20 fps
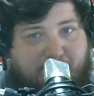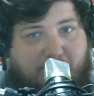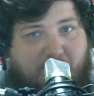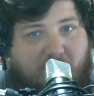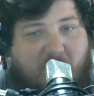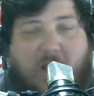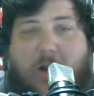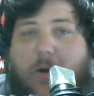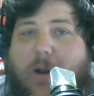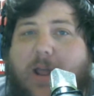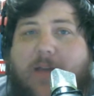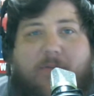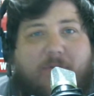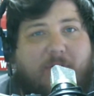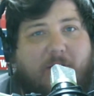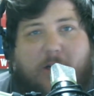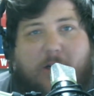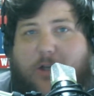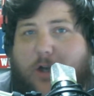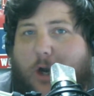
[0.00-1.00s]
They don't have a
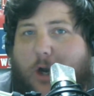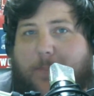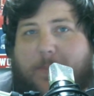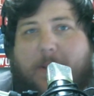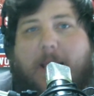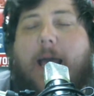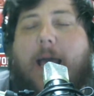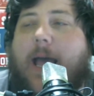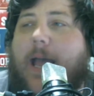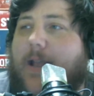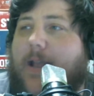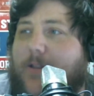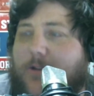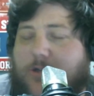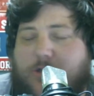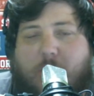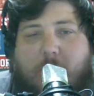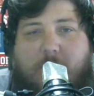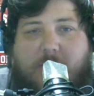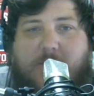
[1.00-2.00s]
very good RPI, their
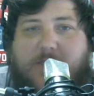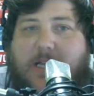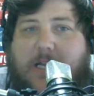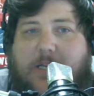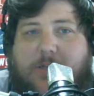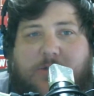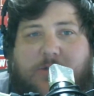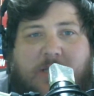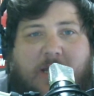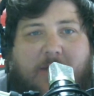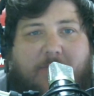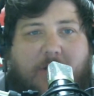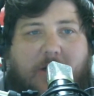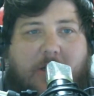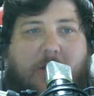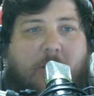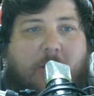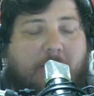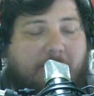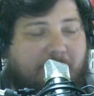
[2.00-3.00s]
strength of schedule is not very
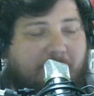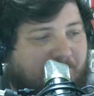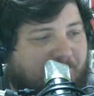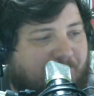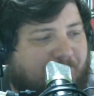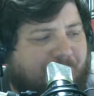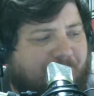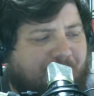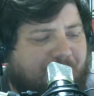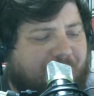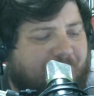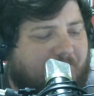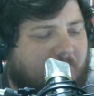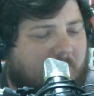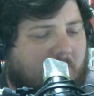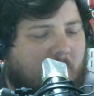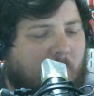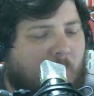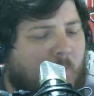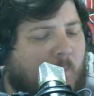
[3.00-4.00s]
good.
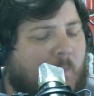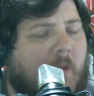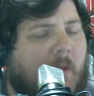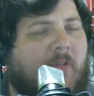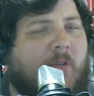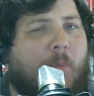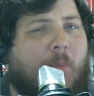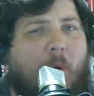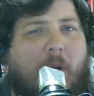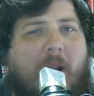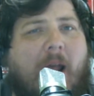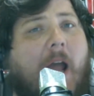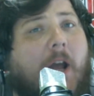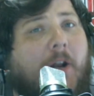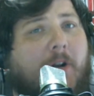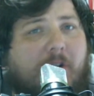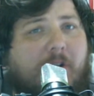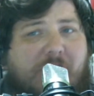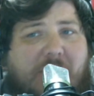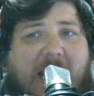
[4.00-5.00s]
From what I
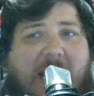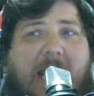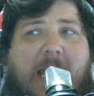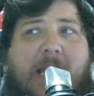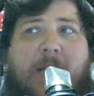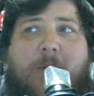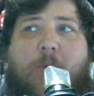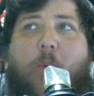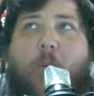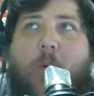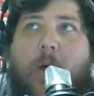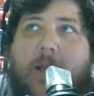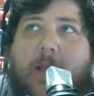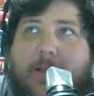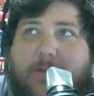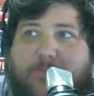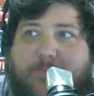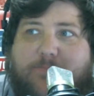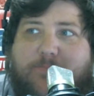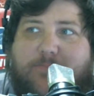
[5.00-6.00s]
understand, what
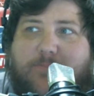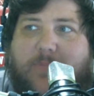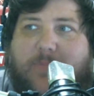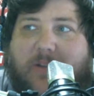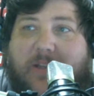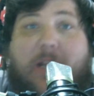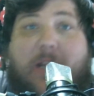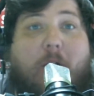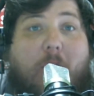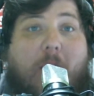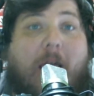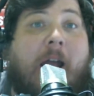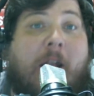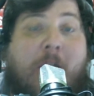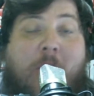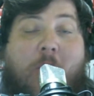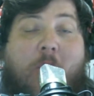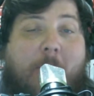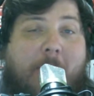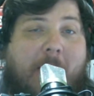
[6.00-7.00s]
little I
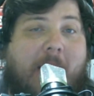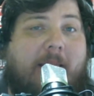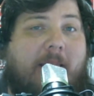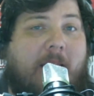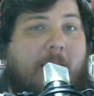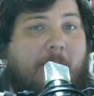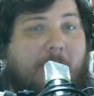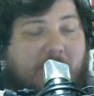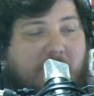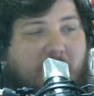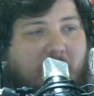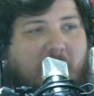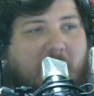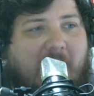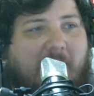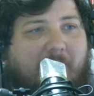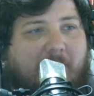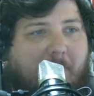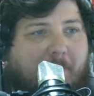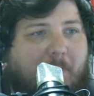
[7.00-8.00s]
know about them is they're kind
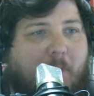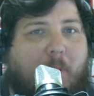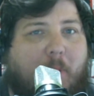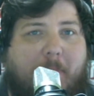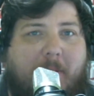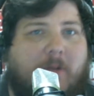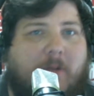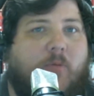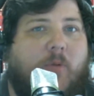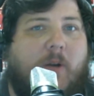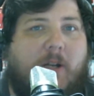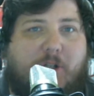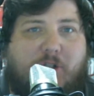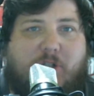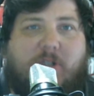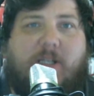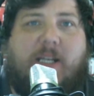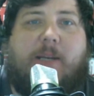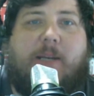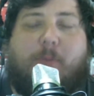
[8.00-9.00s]
of a bullpen rich
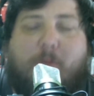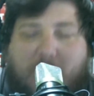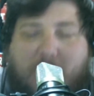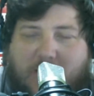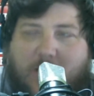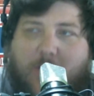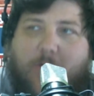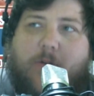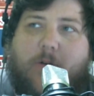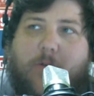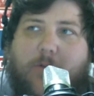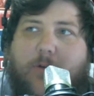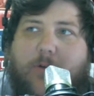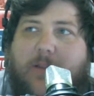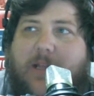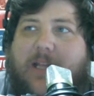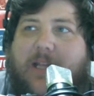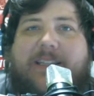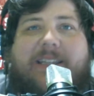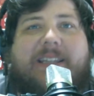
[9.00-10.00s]
team. Well, you know, they're, they're,
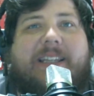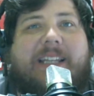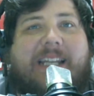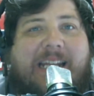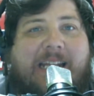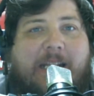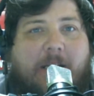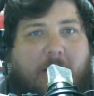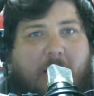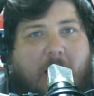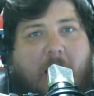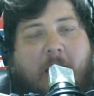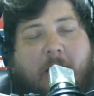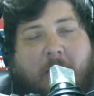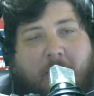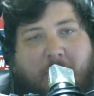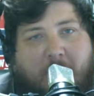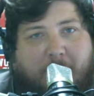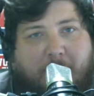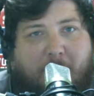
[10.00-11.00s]
they lean a lot
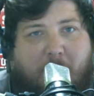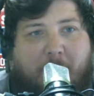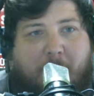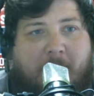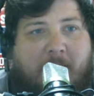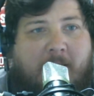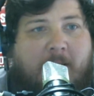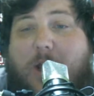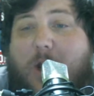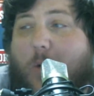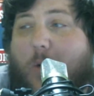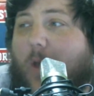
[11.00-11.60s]
on their bullpen.